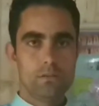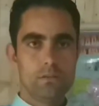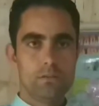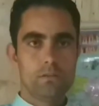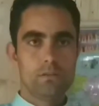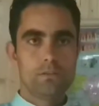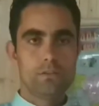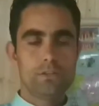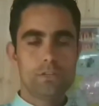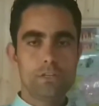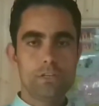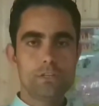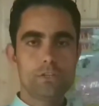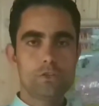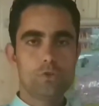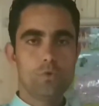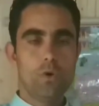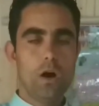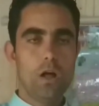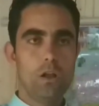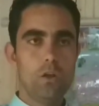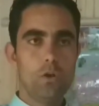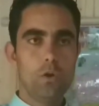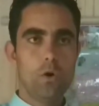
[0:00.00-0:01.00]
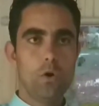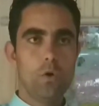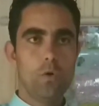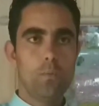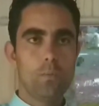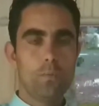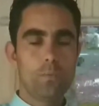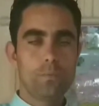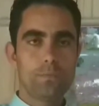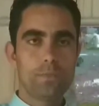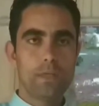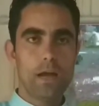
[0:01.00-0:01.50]
Since you all know
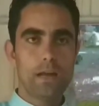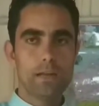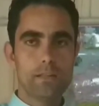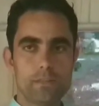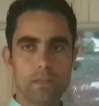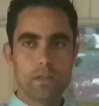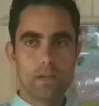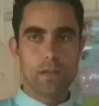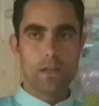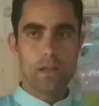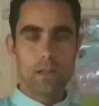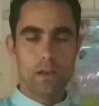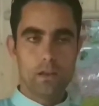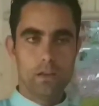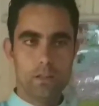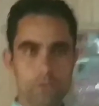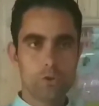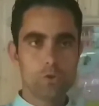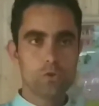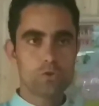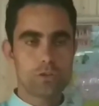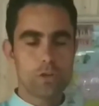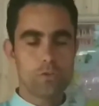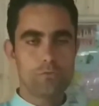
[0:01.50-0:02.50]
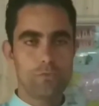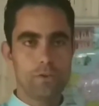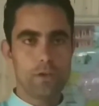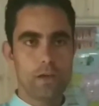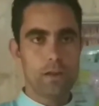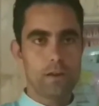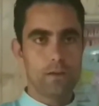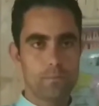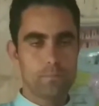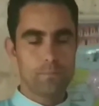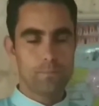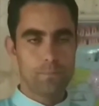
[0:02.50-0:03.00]
that the
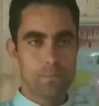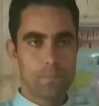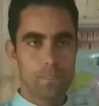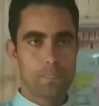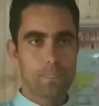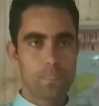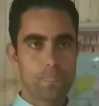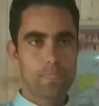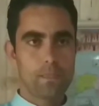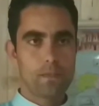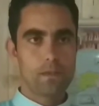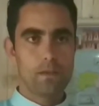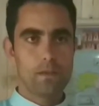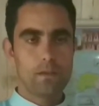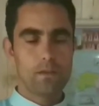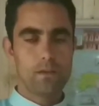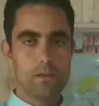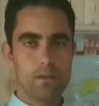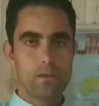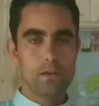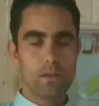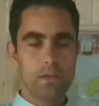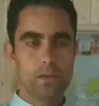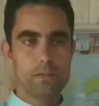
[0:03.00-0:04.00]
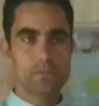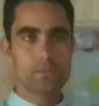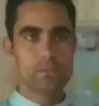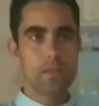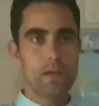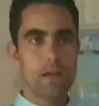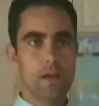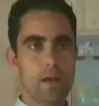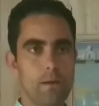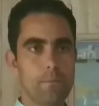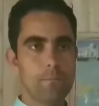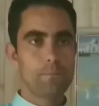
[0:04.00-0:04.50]
lithosphere is
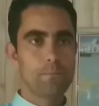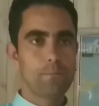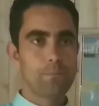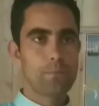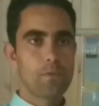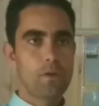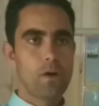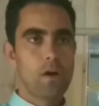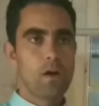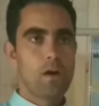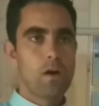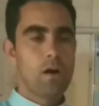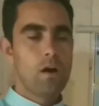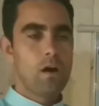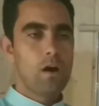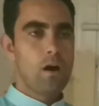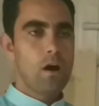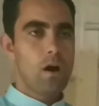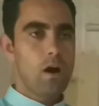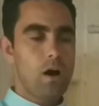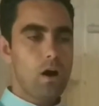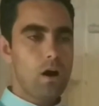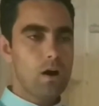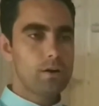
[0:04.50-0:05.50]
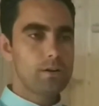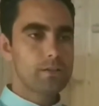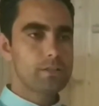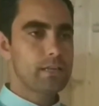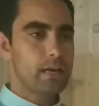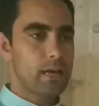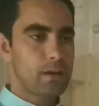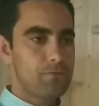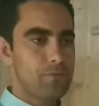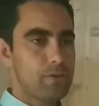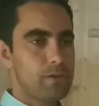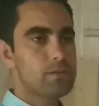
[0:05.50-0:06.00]
the hard
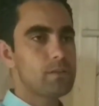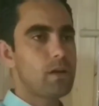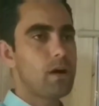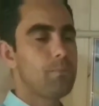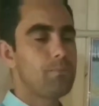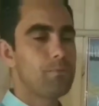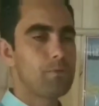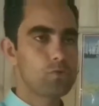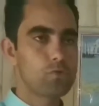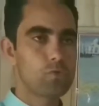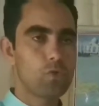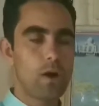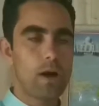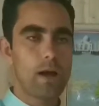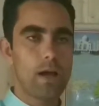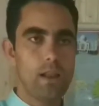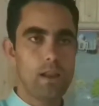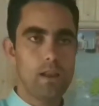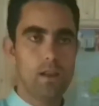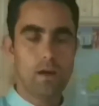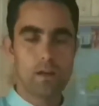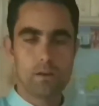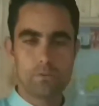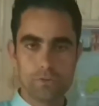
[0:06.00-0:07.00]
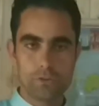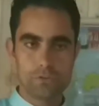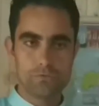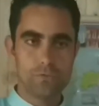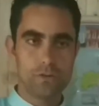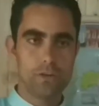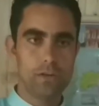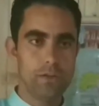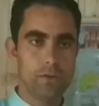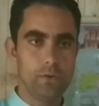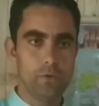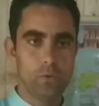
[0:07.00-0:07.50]
surface of the soil on which
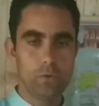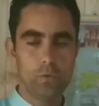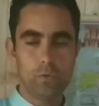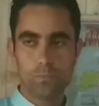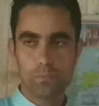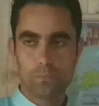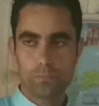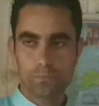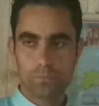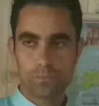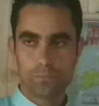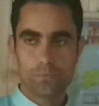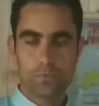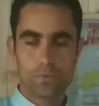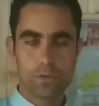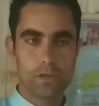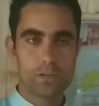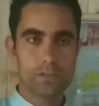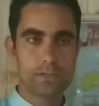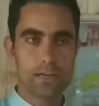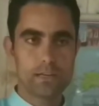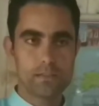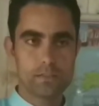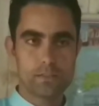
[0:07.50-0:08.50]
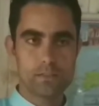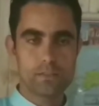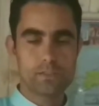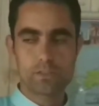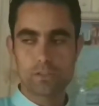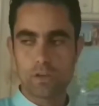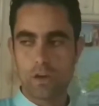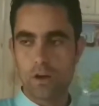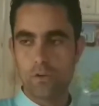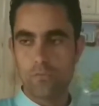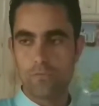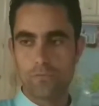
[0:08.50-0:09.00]
we live, it consists
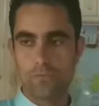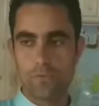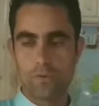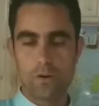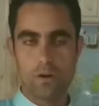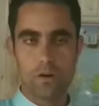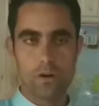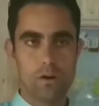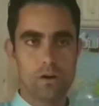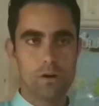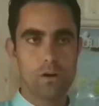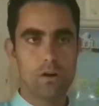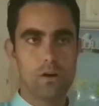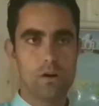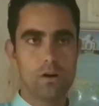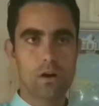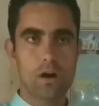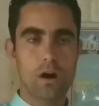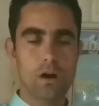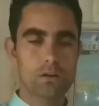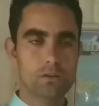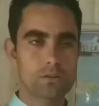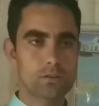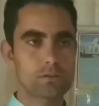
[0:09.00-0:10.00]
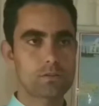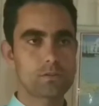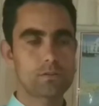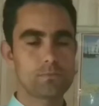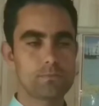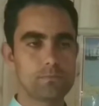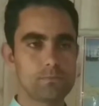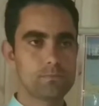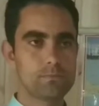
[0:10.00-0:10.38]
of rocks,